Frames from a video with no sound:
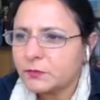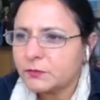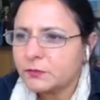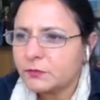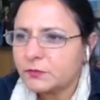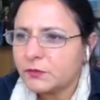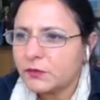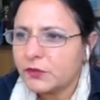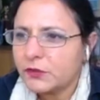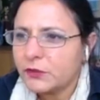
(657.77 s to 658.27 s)

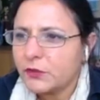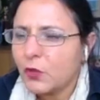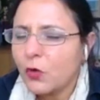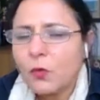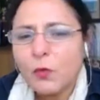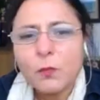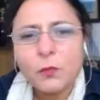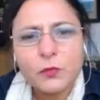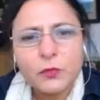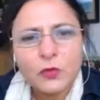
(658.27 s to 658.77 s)

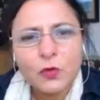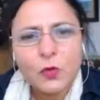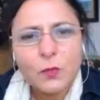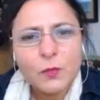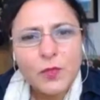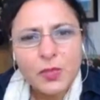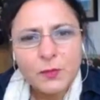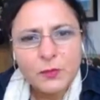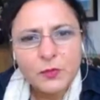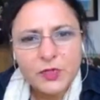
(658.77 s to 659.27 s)
your
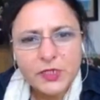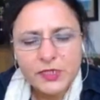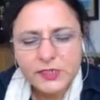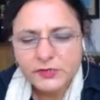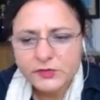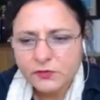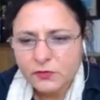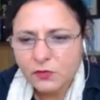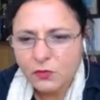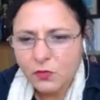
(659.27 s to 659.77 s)
memory is
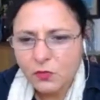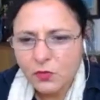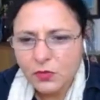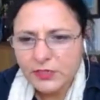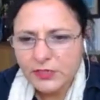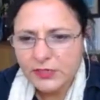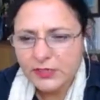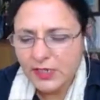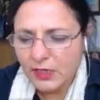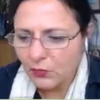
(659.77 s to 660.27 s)
recorded
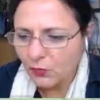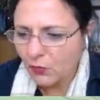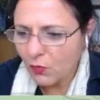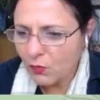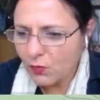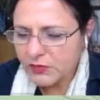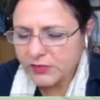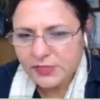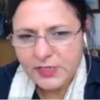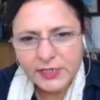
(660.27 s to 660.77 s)

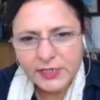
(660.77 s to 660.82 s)
almost like in